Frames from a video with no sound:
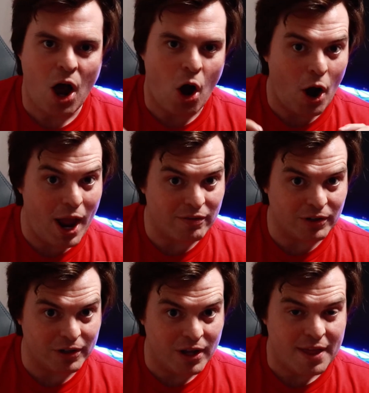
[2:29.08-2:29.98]

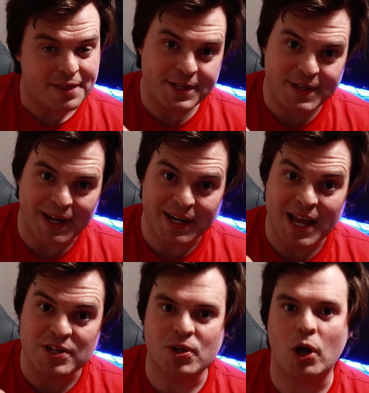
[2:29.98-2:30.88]
However, this data
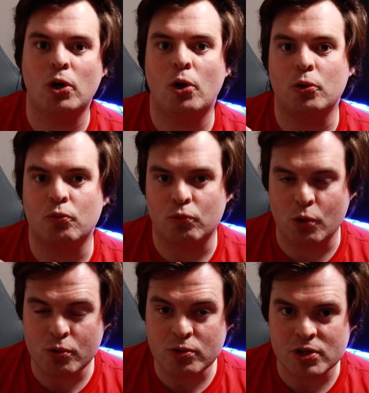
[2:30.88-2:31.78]
is not called
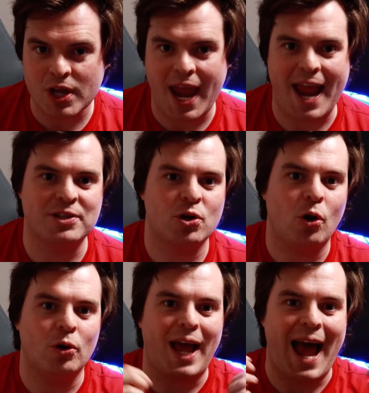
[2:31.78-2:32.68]
rows, it's
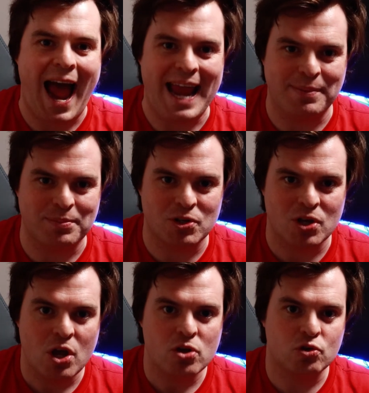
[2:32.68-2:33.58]
called
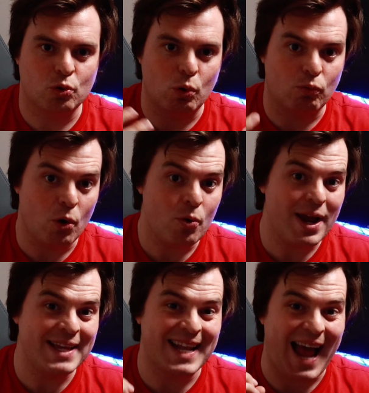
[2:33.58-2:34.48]
items. So a row
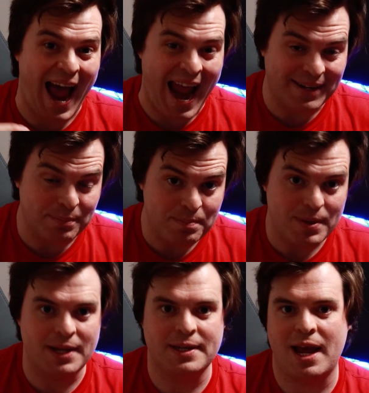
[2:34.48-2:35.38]
is an
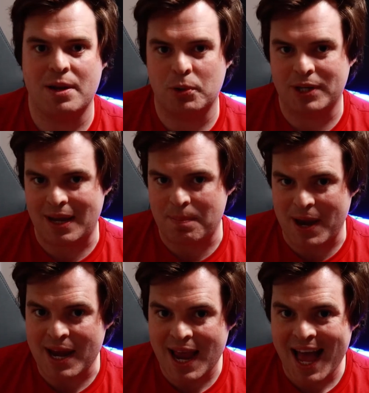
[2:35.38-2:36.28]
item in
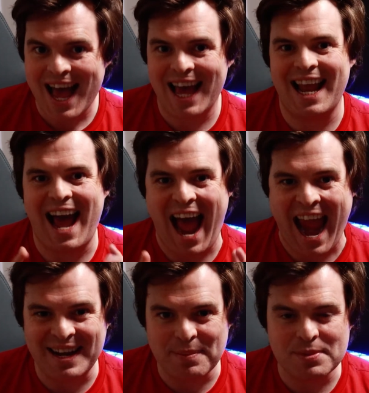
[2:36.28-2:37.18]
DynamoDB and
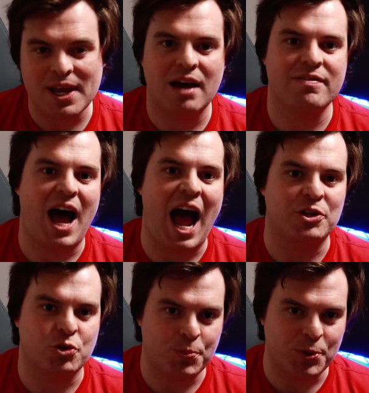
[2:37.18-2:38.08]
items have
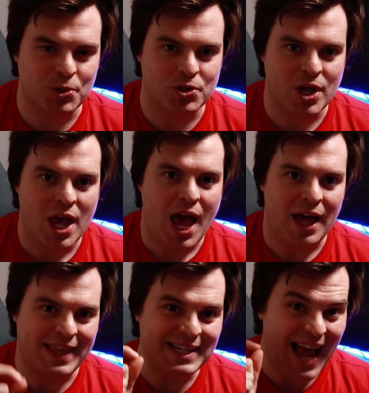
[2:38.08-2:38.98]
attributes.
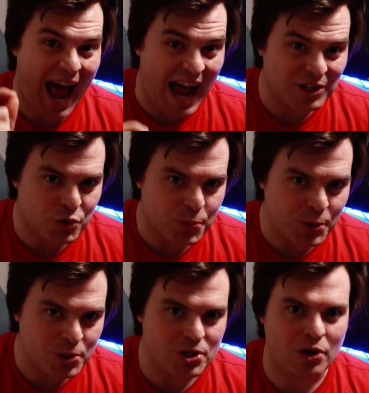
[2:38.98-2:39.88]
And these
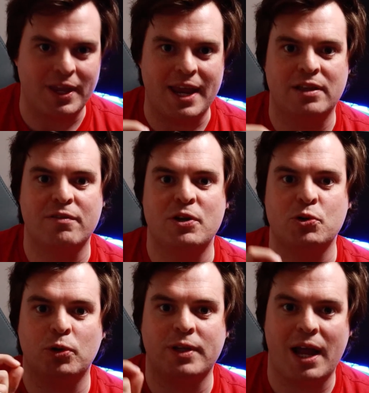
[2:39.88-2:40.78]
attributes are the
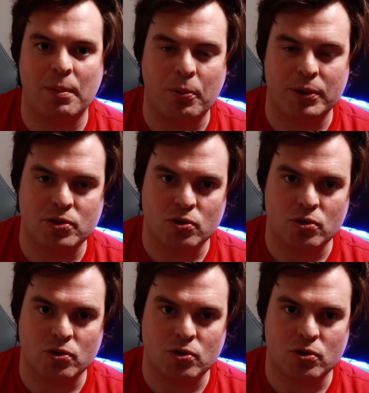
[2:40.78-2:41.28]
individual data points.